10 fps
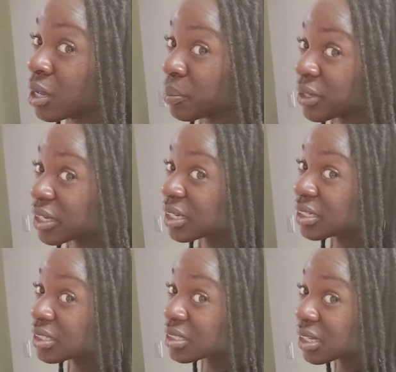
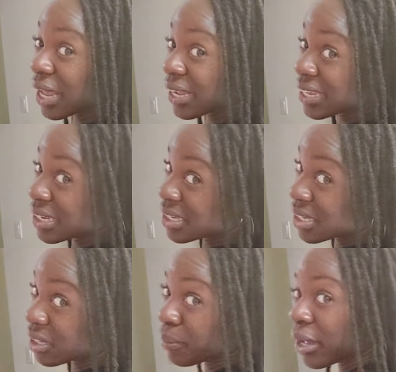because I can't
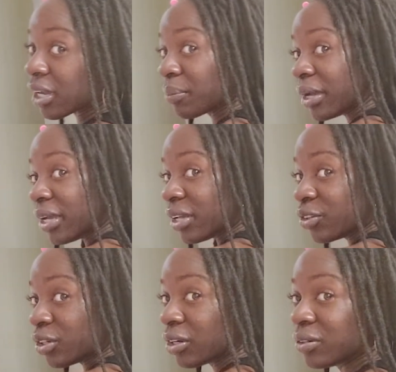see the back of my head,
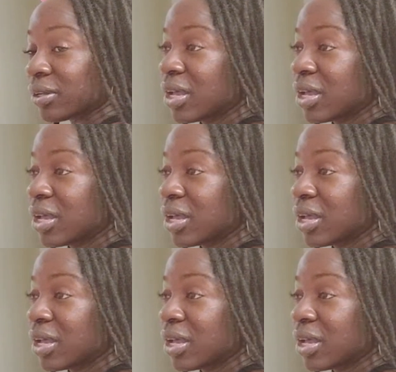you know?